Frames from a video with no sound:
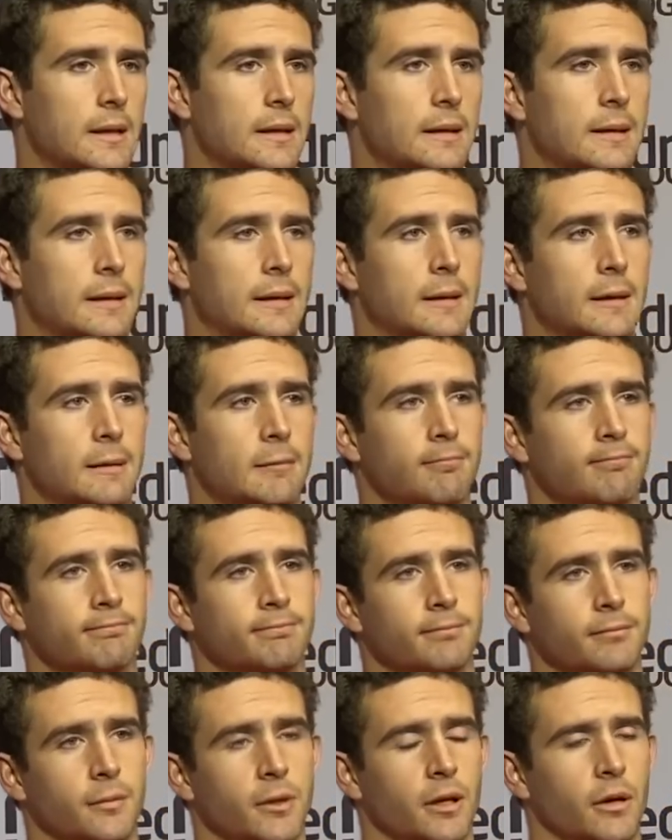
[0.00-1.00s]

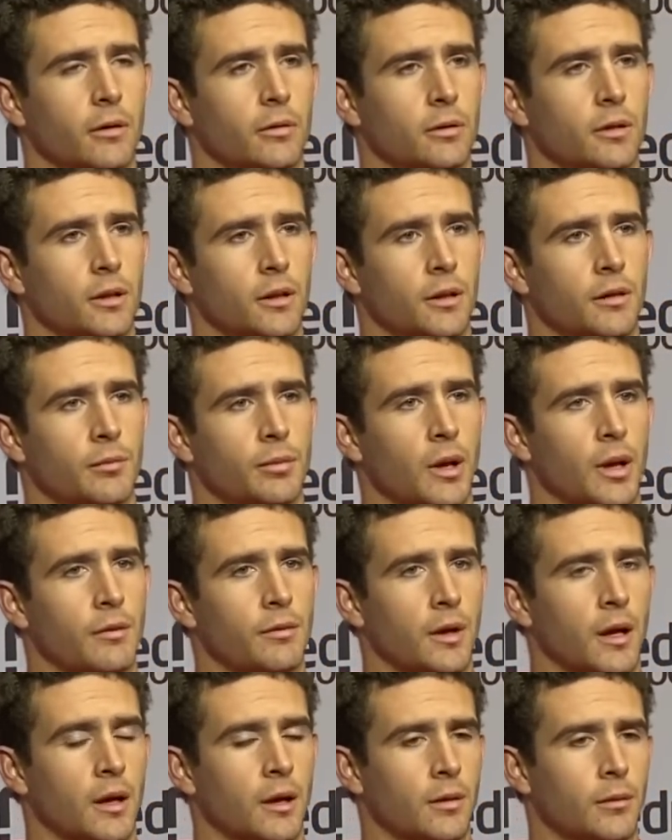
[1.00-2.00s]
You know, they probably
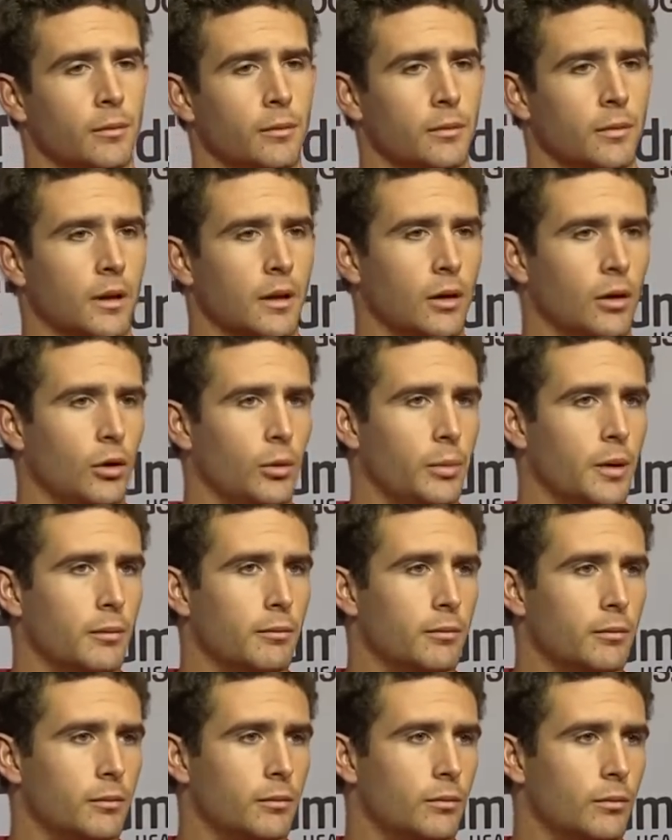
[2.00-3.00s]
got a little bit
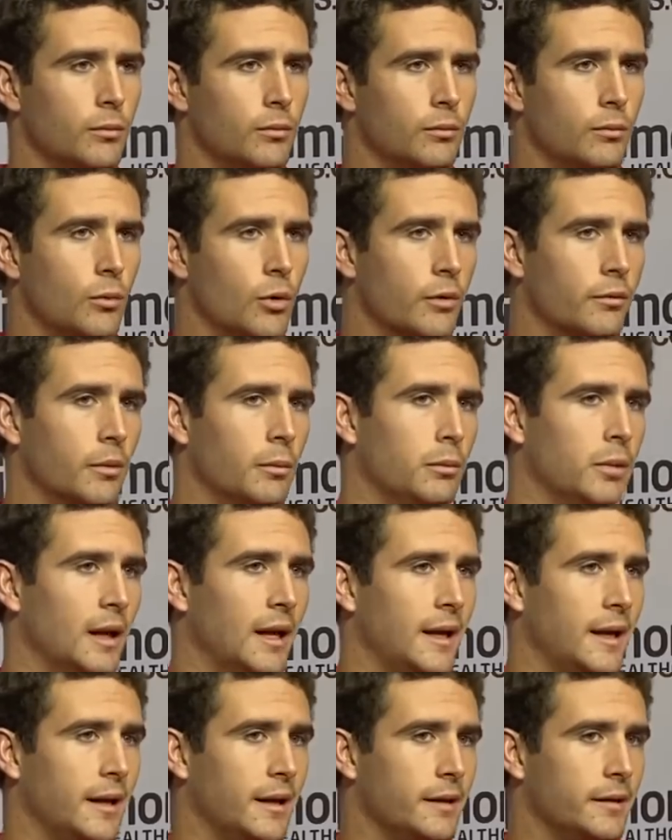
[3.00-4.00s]
more of a
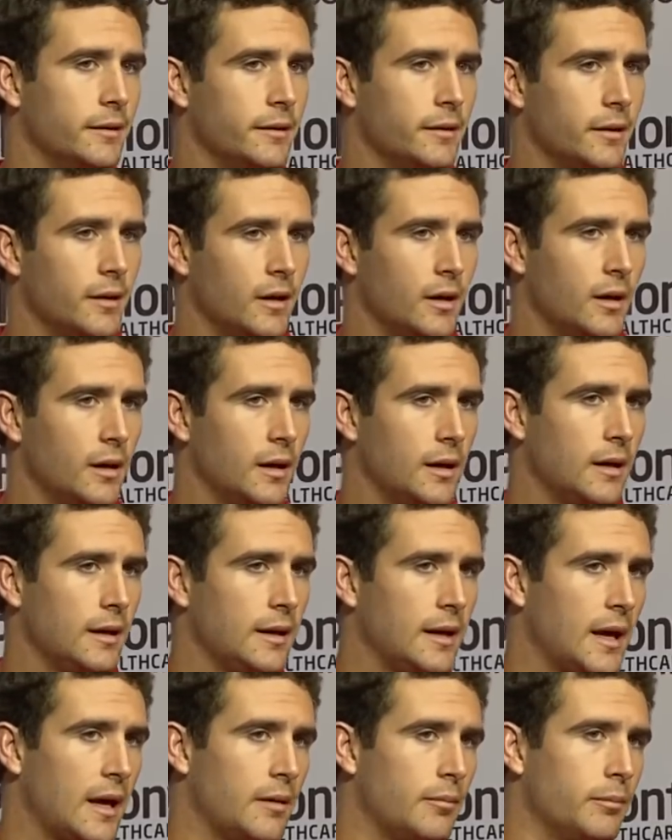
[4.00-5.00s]
bland
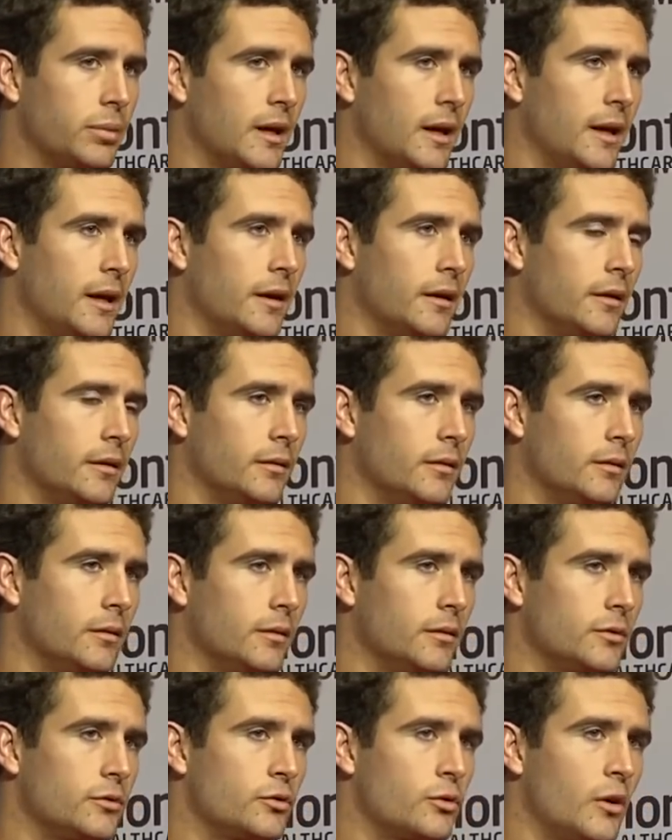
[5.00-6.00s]
game plan and
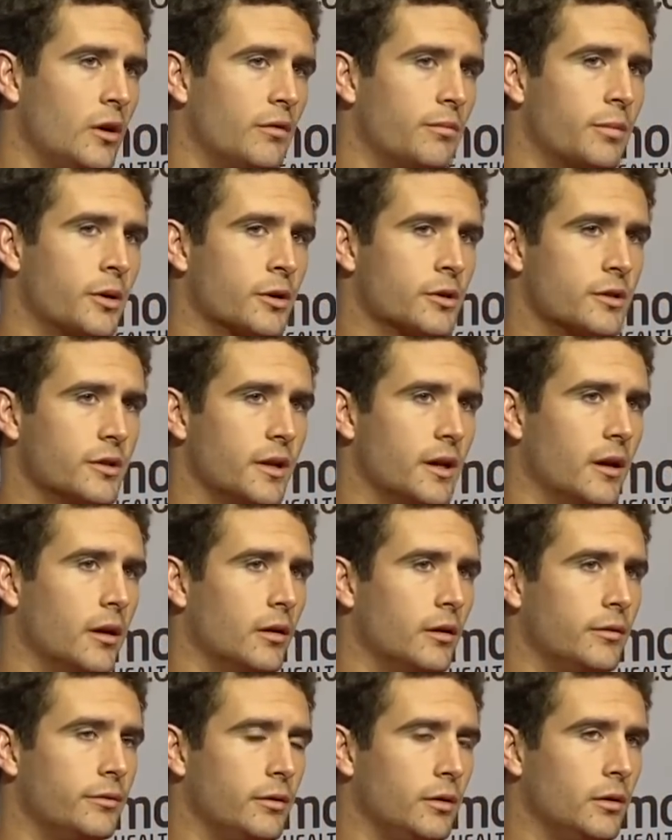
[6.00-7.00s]
12 personnel
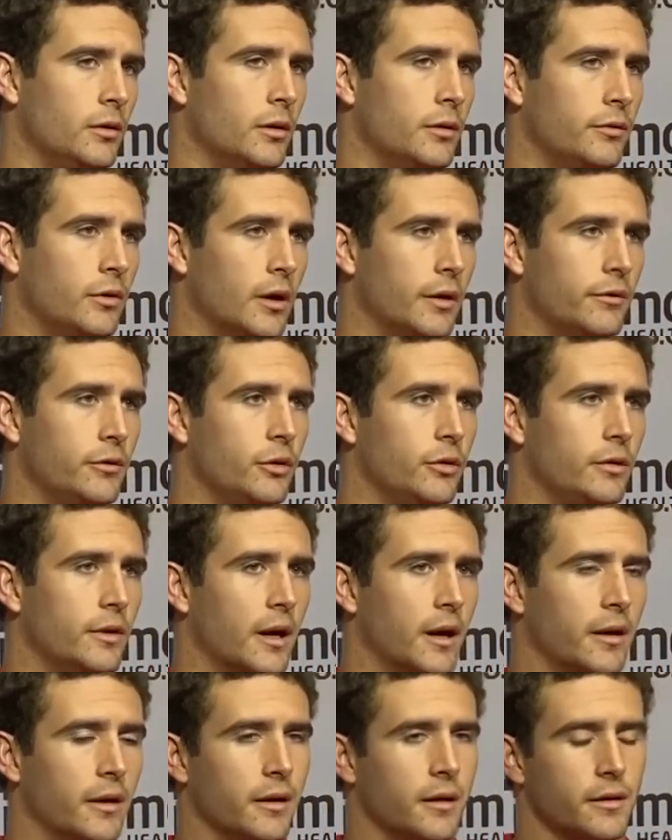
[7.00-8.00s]
if you have two
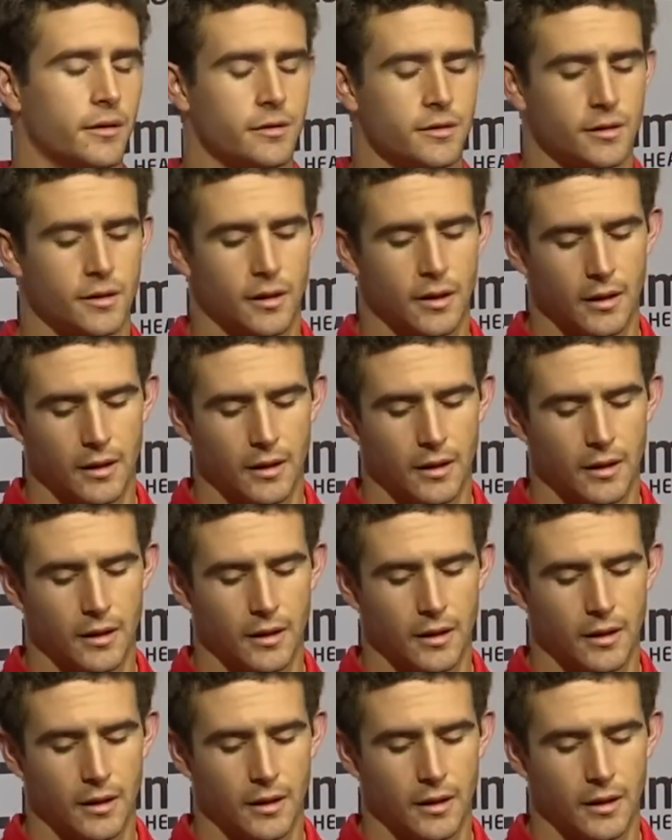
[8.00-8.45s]
tight ends.